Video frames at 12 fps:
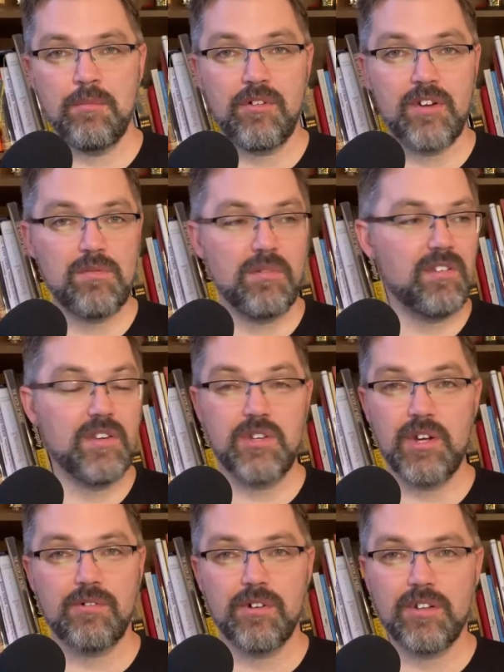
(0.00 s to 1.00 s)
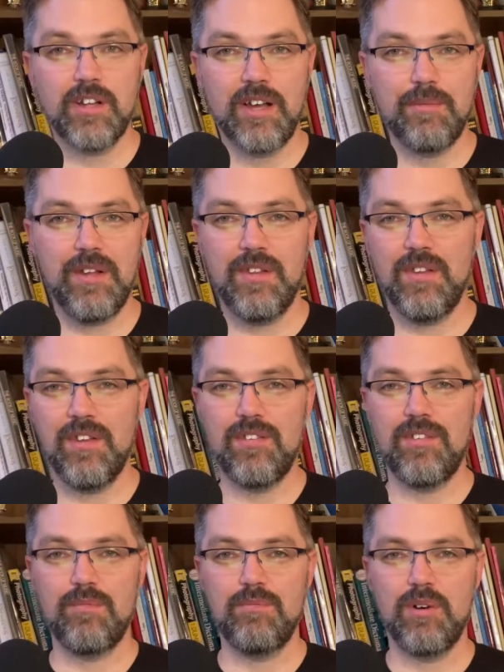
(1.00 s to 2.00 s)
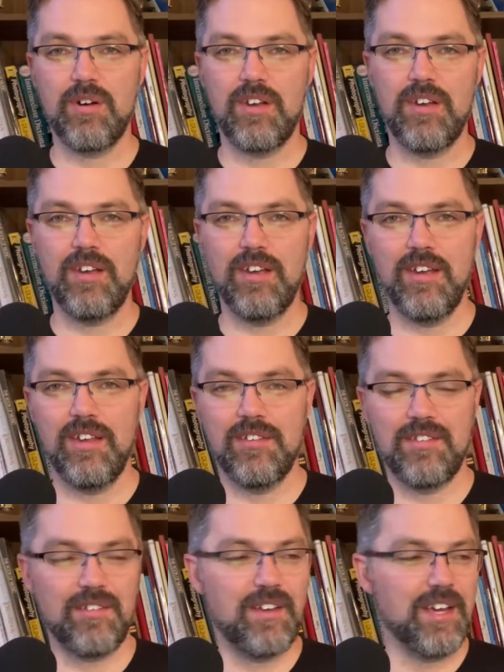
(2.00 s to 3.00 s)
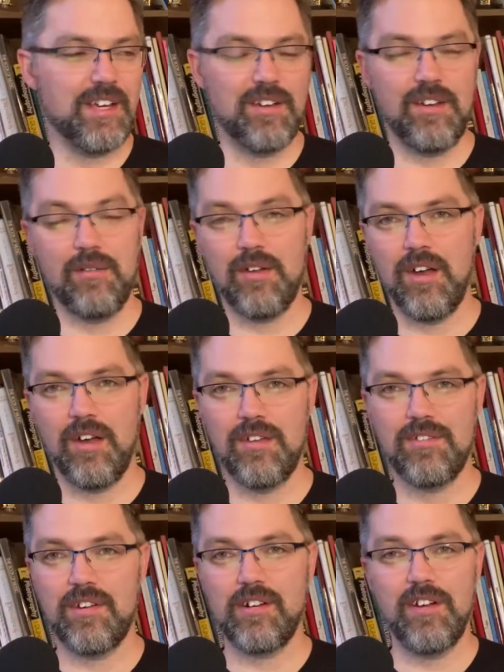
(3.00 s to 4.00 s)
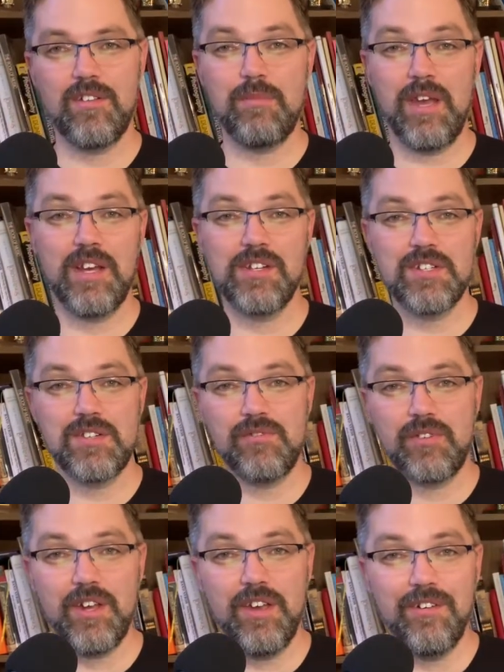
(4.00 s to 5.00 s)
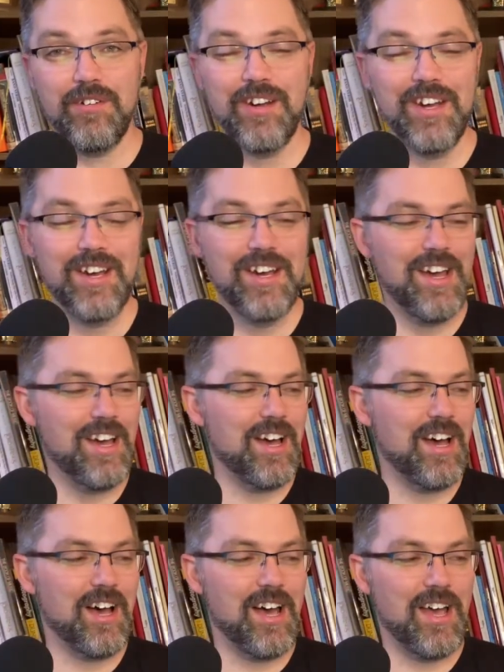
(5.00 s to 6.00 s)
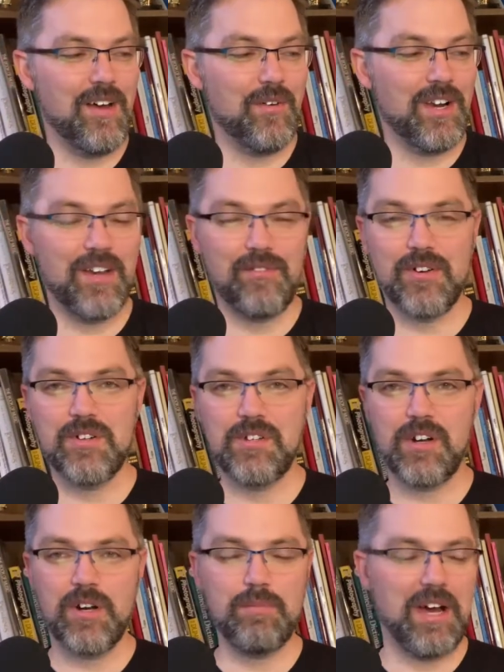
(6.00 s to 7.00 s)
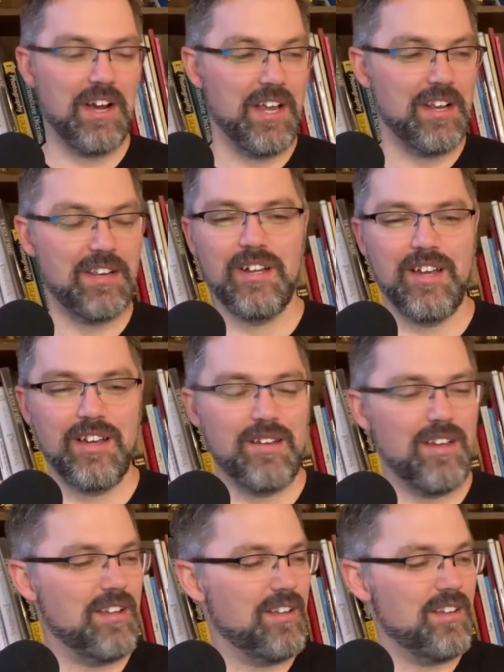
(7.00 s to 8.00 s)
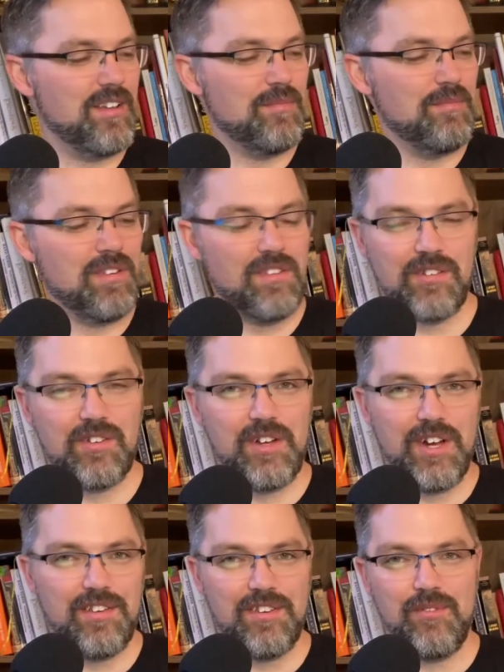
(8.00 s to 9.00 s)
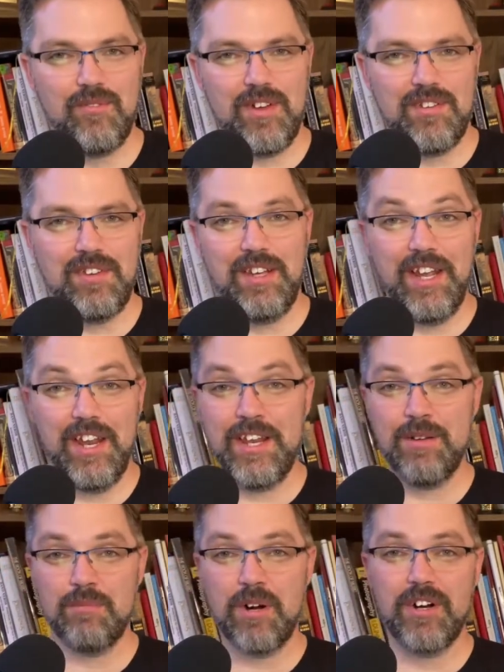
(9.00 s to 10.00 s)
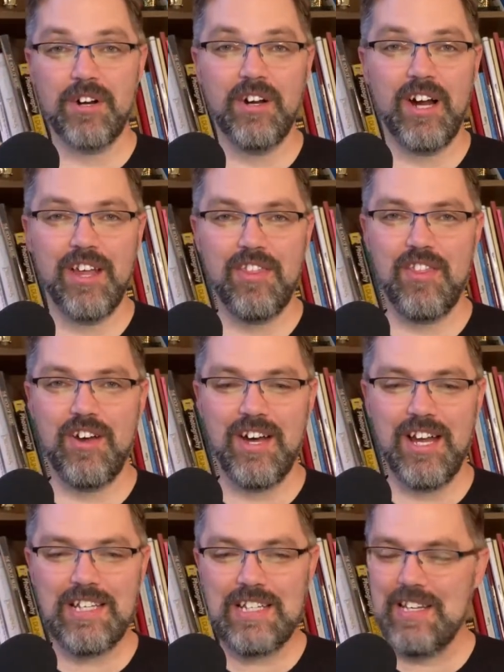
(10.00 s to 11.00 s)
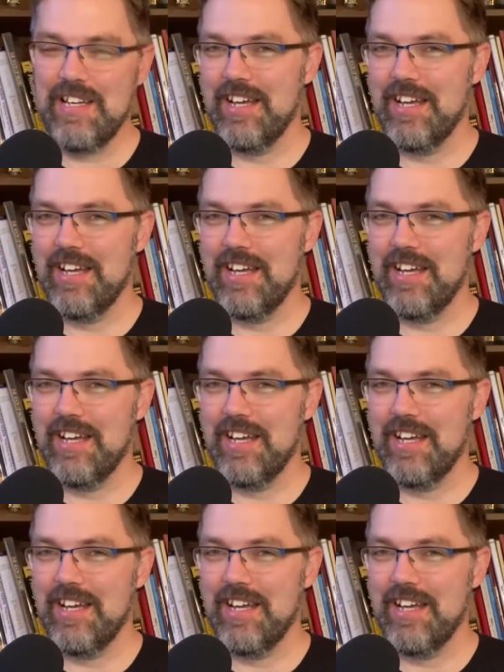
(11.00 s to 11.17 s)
Christmas in general, I mean, this book is like a series made just for you. When I first heard about it, Mrs. Claus investigating a murder, I thought,